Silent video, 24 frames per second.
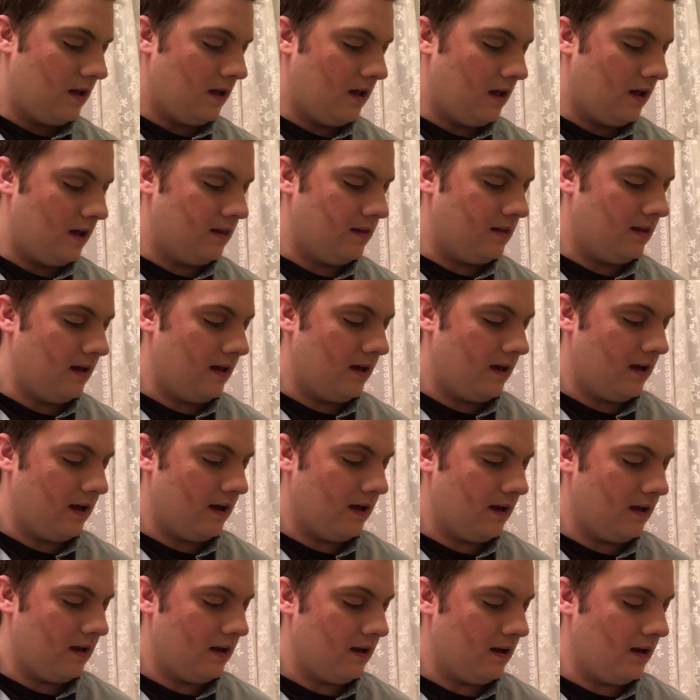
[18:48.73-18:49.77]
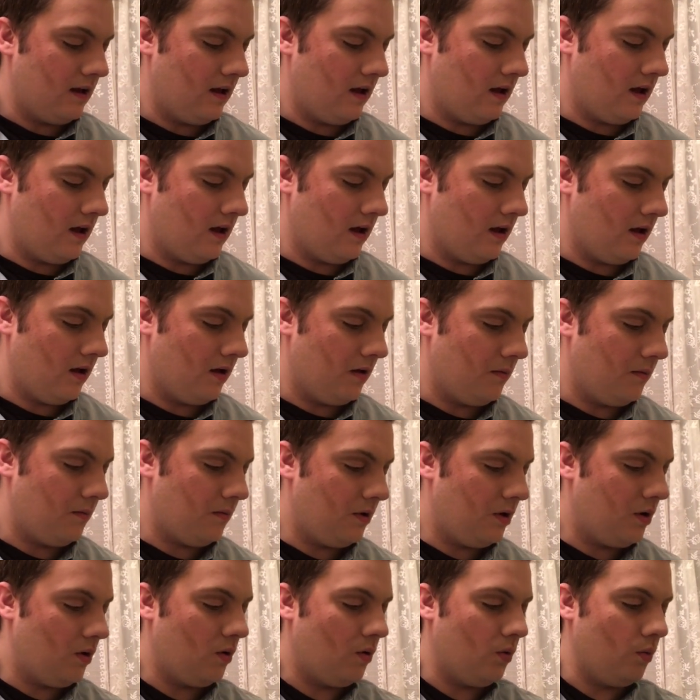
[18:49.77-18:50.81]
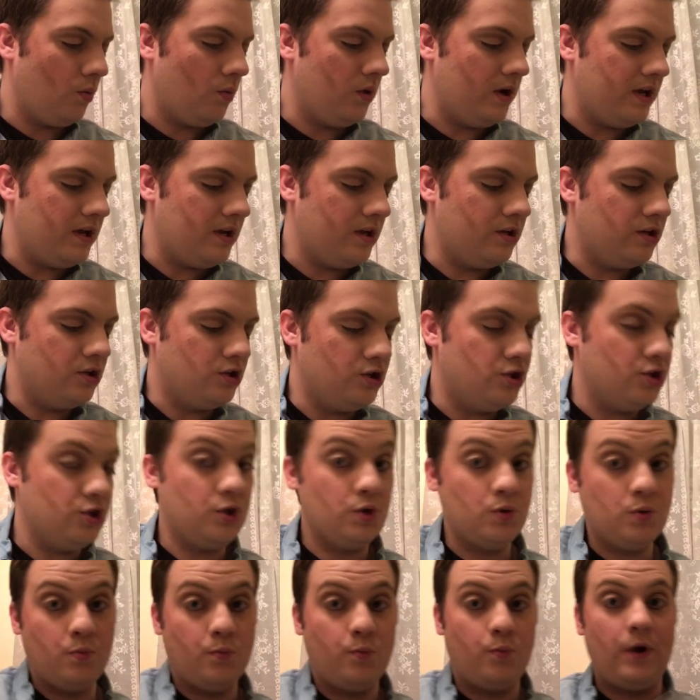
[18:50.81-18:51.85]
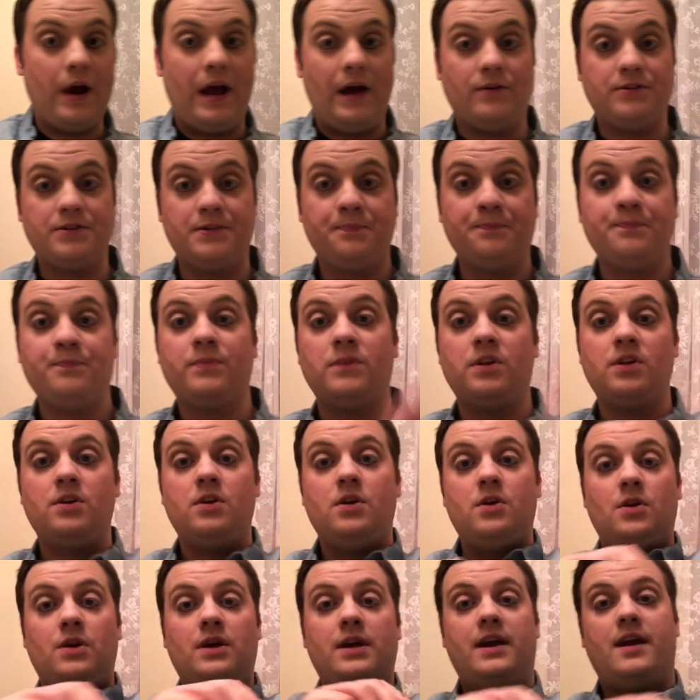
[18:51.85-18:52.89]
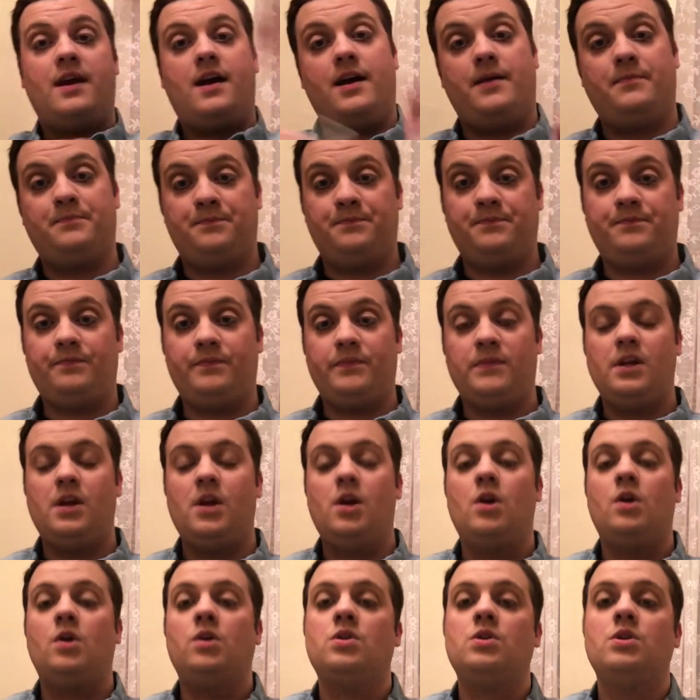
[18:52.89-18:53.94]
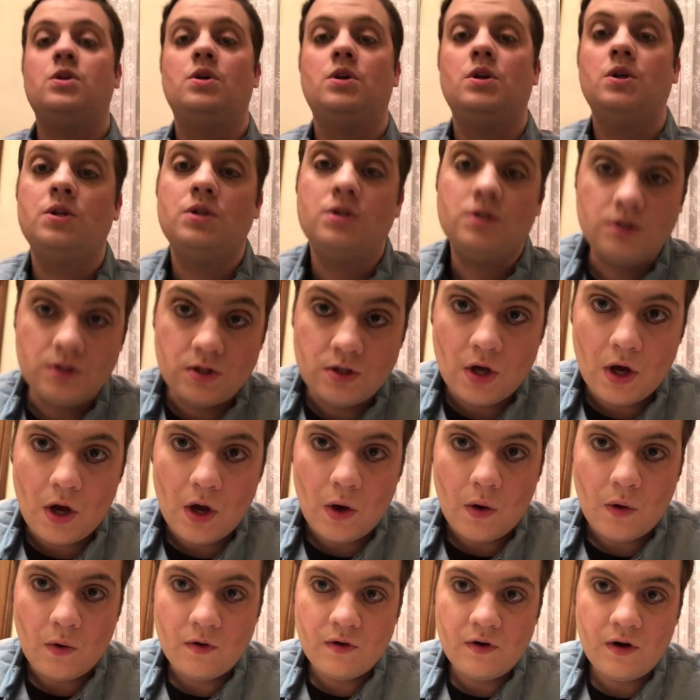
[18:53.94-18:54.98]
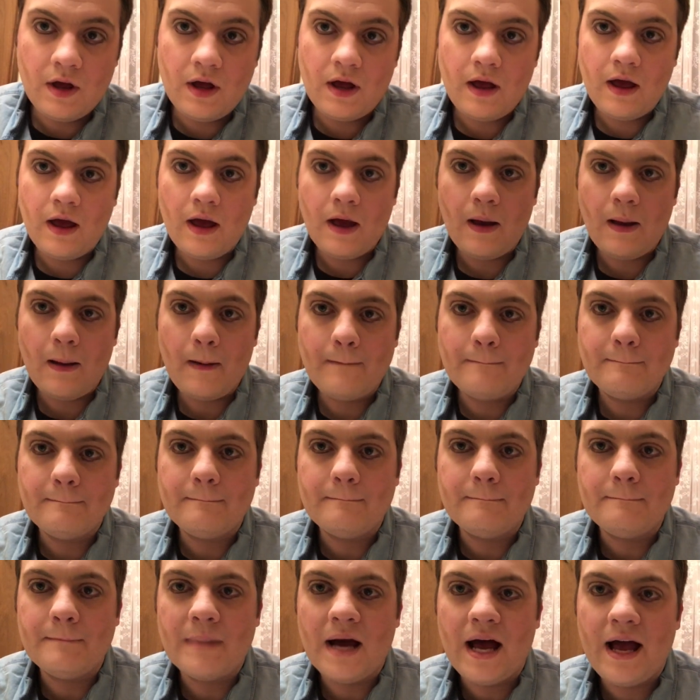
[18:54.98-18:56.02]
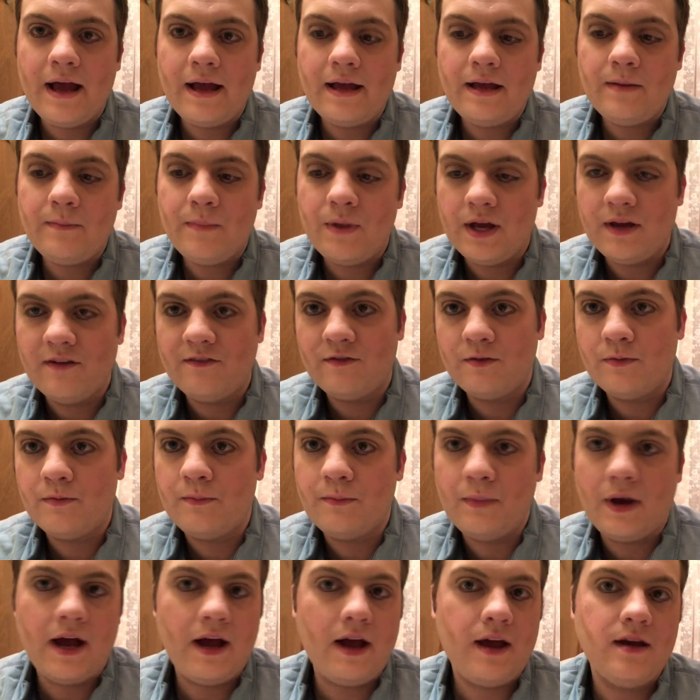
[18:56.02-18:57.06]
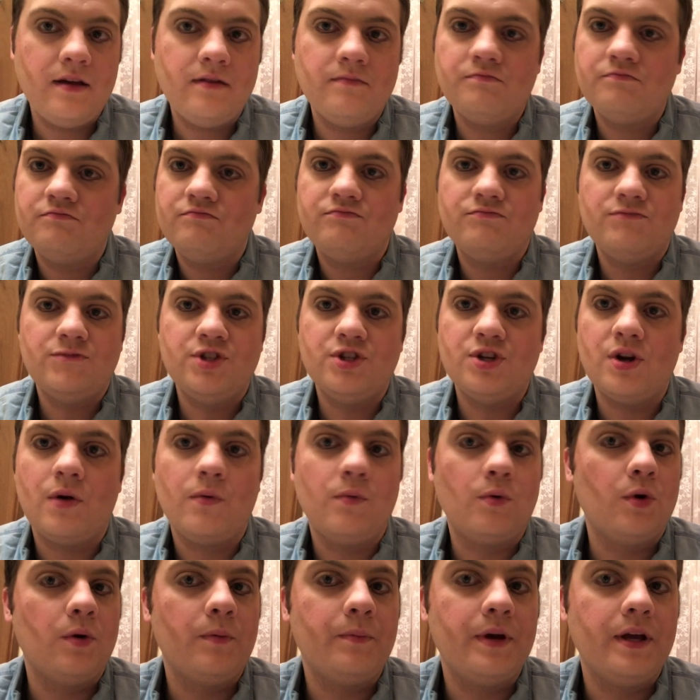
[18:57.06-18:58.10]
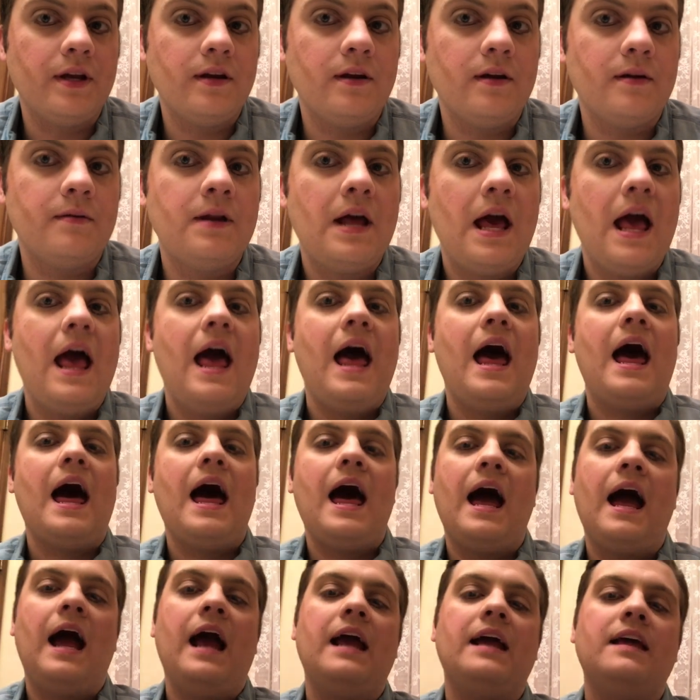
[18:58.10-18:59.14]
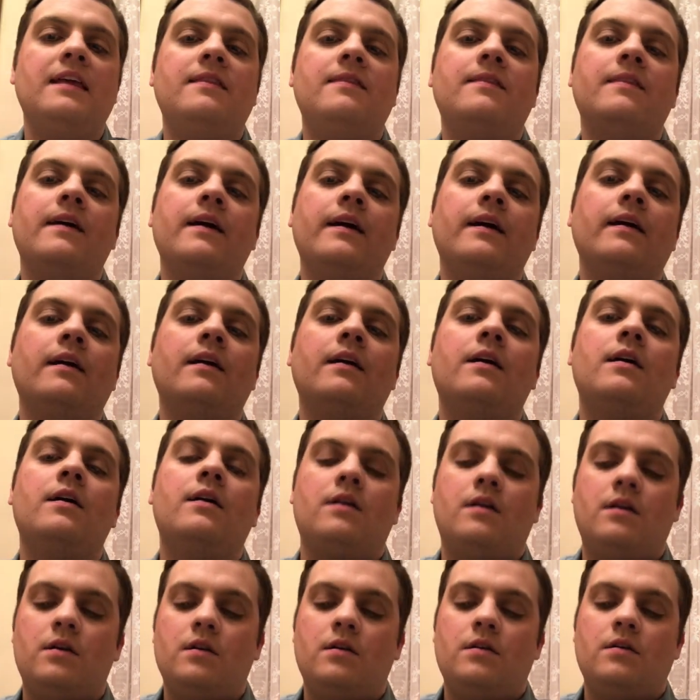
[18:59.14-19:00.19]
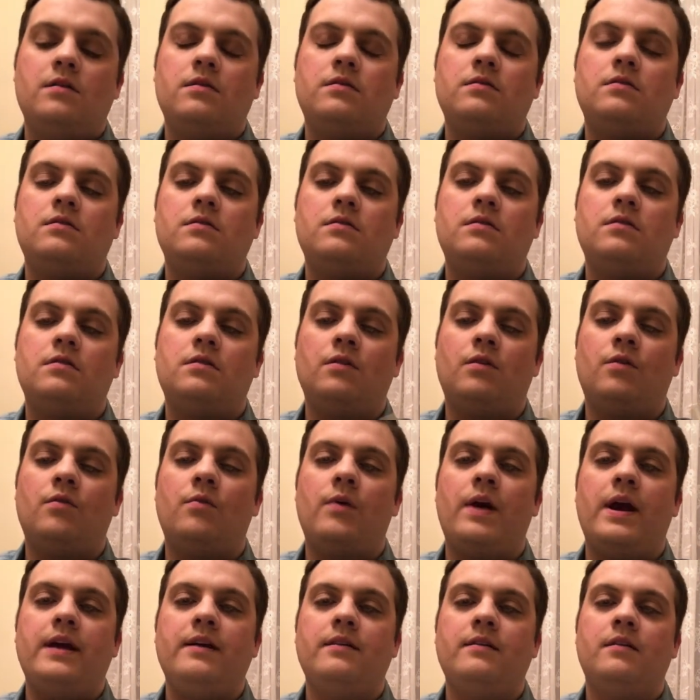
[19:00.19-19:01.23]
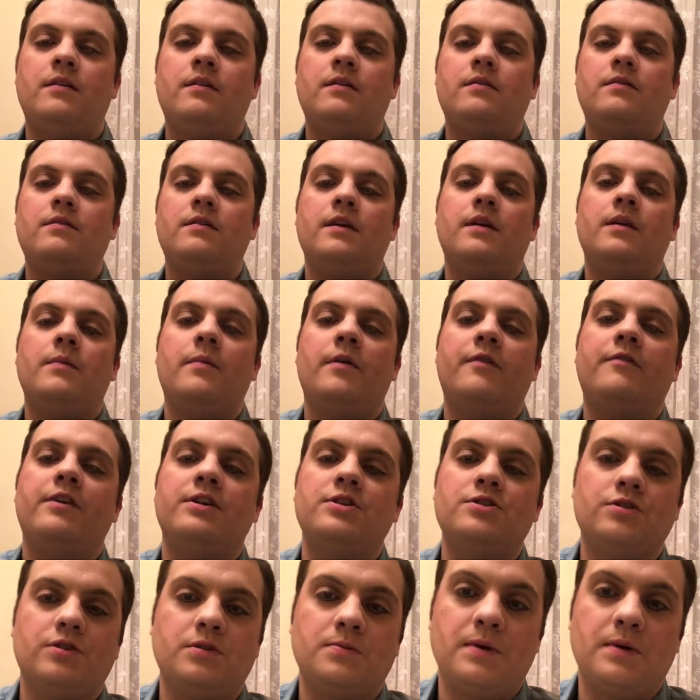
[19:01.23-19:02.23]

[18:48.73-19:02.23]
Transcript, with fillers: And then um, we do brows. Okay, so my my general opinion, I think the great thing about facial